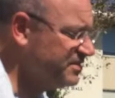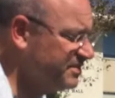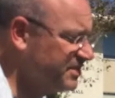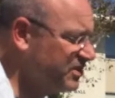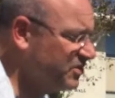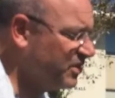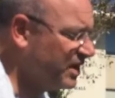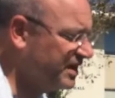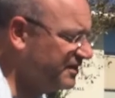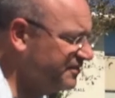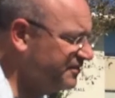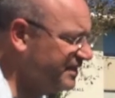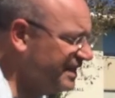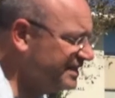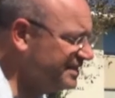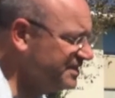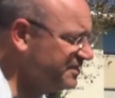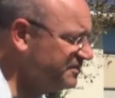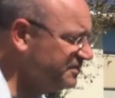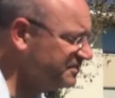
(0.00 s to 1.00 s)
to be quite
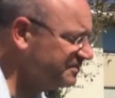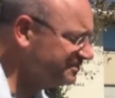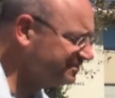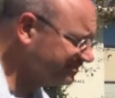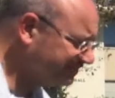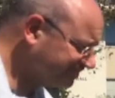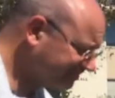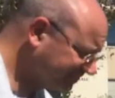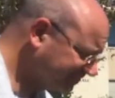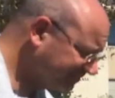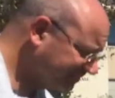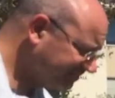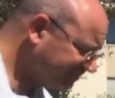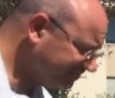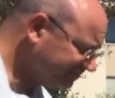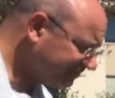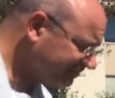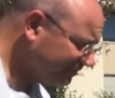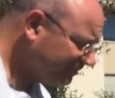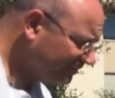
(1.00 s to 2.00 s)
effective.
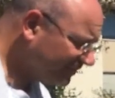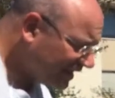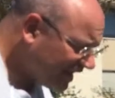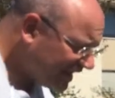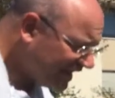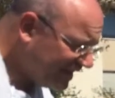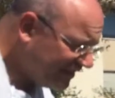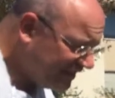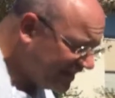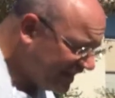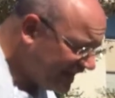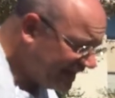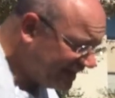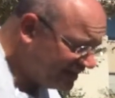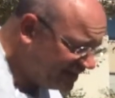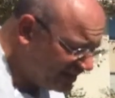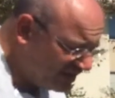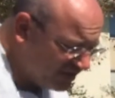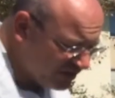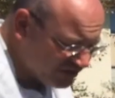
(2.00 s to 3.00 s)
And
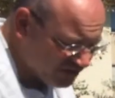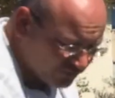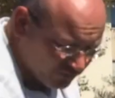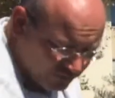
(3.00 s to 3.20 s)
then the